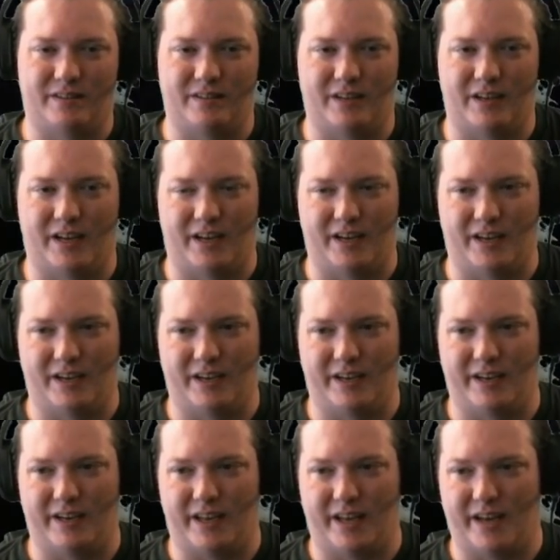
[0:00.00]

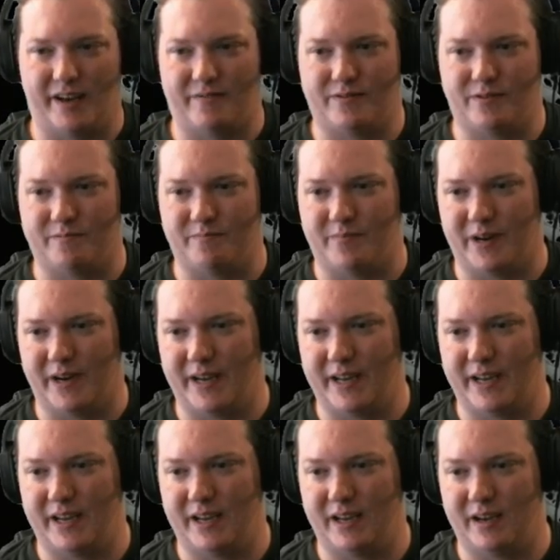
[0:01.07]
after
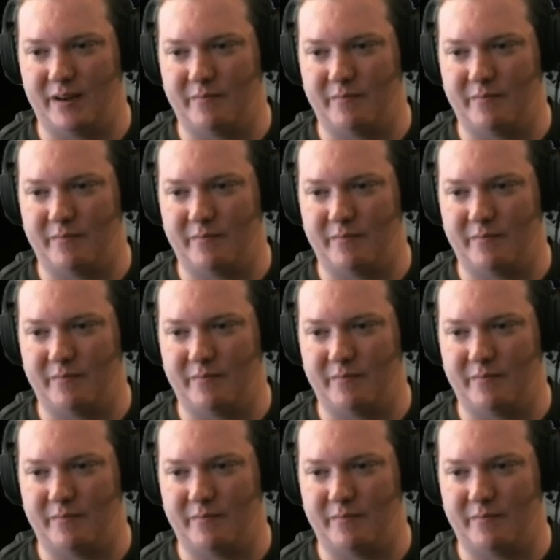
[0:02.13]
buying